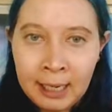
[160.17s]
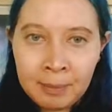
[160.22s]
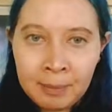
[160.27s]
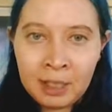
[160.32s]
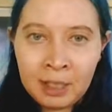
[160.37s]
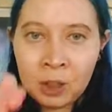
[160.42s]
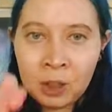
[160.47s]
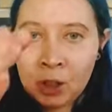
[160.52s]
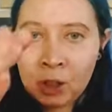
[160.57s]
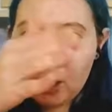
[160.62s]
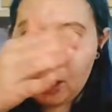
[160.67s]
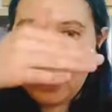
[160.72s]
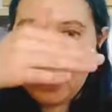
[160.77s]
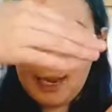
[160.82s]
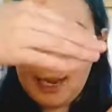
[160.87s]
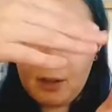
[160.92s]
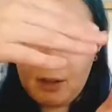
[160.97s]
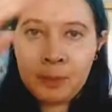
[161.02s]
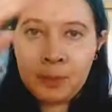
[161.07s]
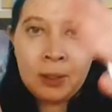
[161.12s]
I'm not sure
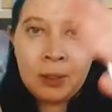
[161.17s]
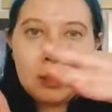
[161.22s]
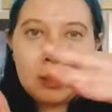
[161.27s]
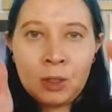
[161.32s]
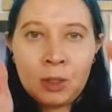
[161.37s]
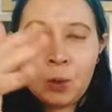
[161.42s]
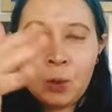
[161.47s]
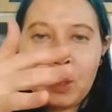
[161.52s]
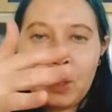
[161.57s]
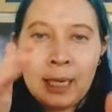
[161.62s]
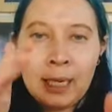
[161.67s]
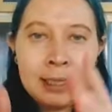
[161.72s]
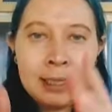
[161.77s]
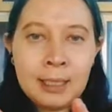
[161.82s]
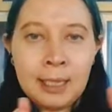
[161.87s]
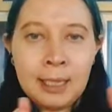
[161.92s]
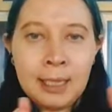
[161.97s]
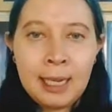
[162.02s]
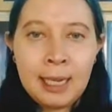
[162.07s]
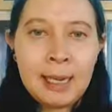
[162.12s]
how I'm going to orient
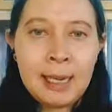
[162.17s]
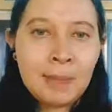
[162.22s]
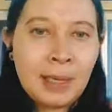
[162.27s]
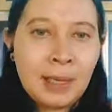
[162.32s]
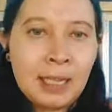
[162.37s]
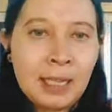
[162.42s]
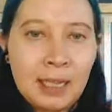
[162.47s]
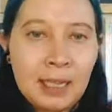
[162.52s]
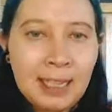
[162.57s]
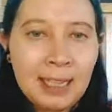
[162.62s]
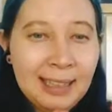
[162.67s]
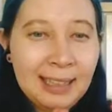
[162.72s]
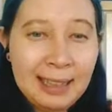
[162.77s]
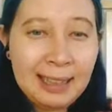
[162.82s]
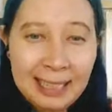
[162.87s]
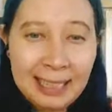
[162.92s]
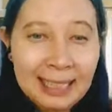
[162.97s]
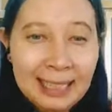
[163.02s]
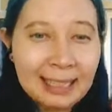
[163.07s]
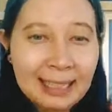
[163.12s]
it yet, but I
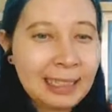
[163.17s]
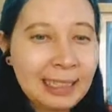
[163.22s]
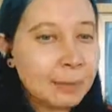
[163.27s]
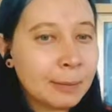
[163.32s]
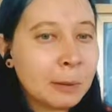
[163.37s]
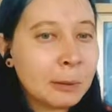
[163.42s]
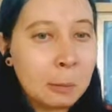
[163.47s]
think that will